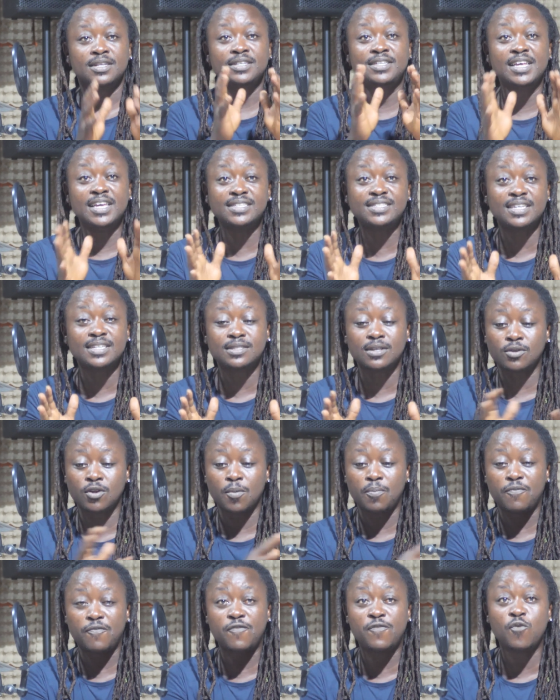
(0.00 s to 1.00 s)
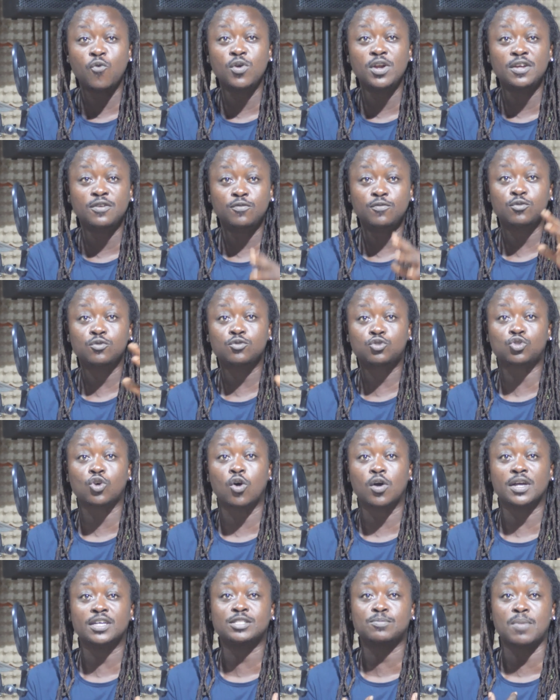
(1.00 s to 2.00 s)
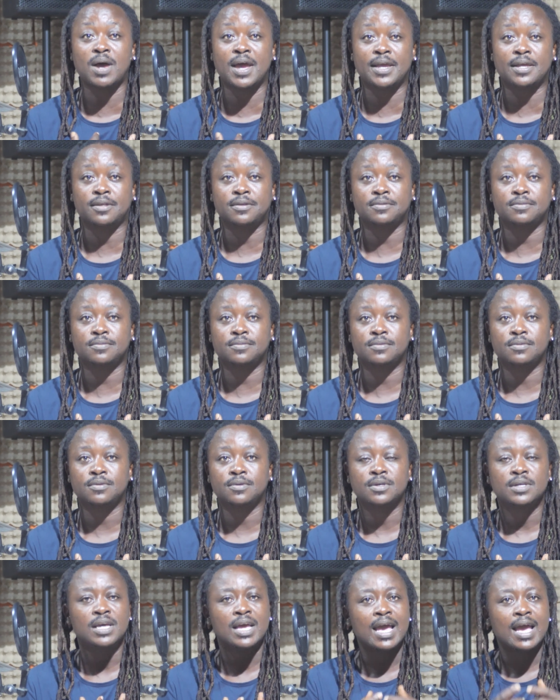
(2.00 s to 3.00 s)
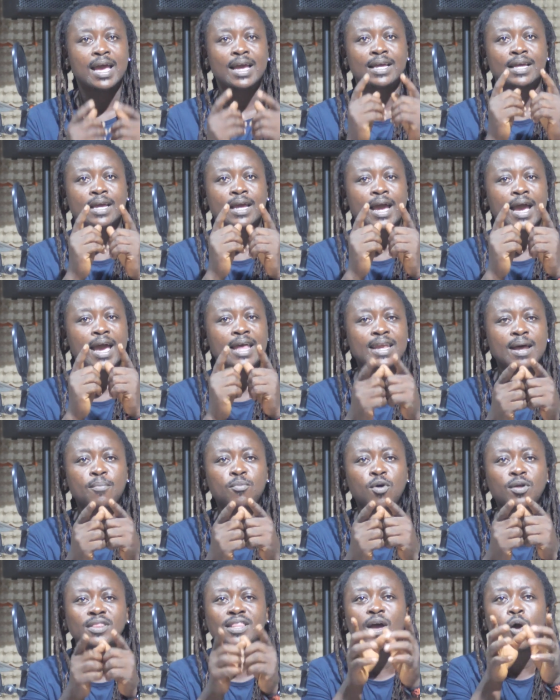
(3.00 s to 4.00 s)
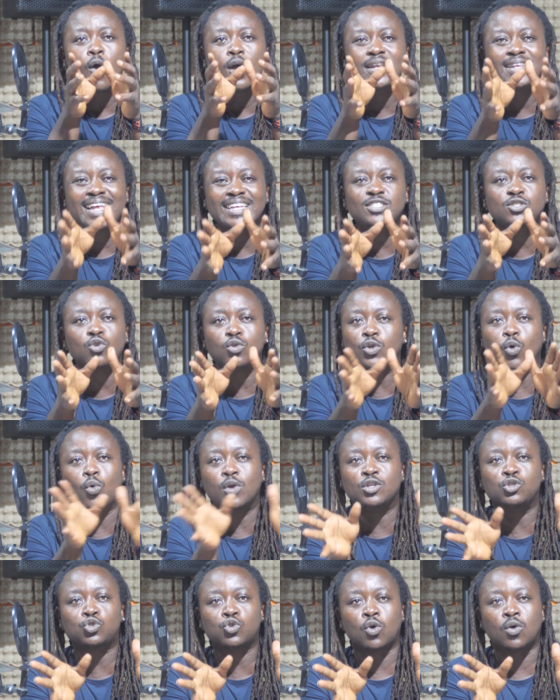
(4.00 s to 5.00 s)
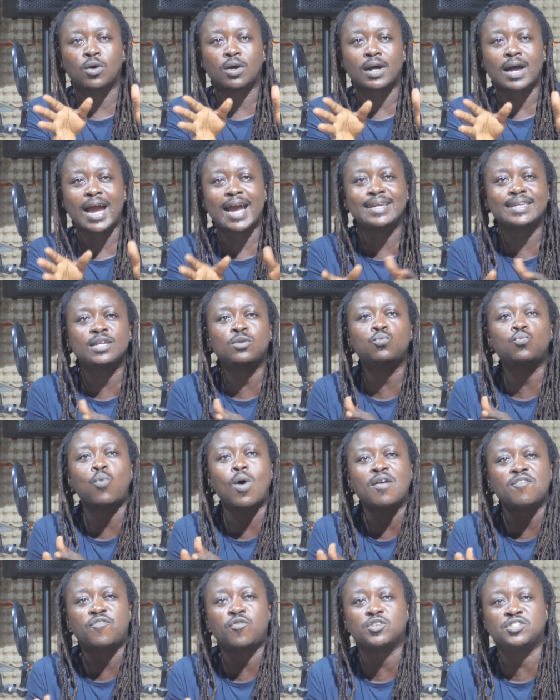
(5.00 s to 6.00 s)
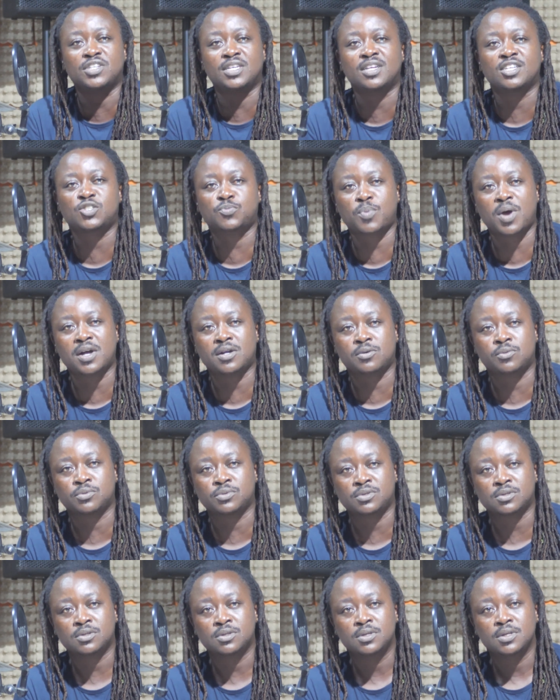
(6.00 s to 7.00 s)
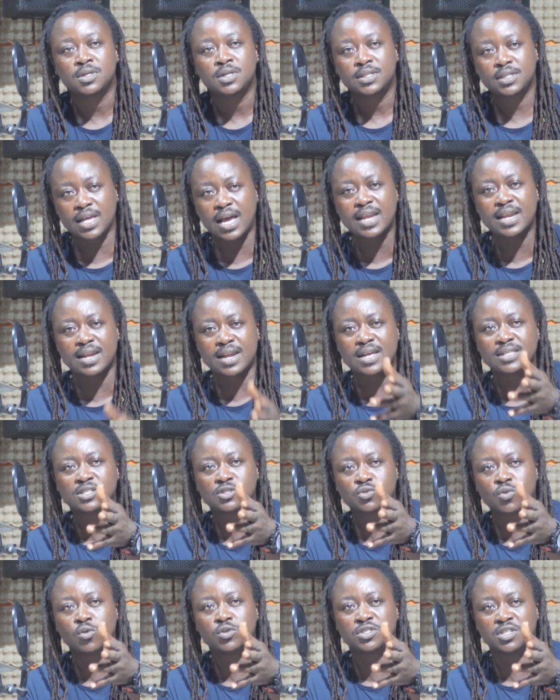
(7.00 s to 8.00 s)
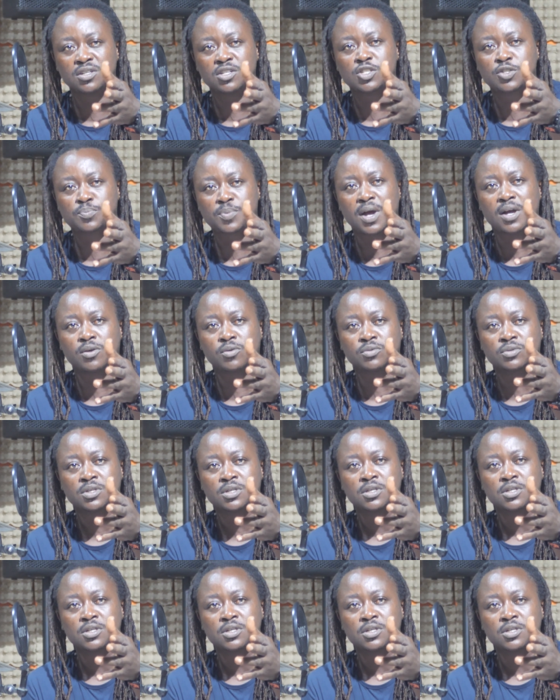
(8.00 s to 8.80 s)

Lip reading: DC Turn Up Fully song is mine. And that's not the only song. I did one for Jada Sparkles. They had an artist called Jada Sparkles.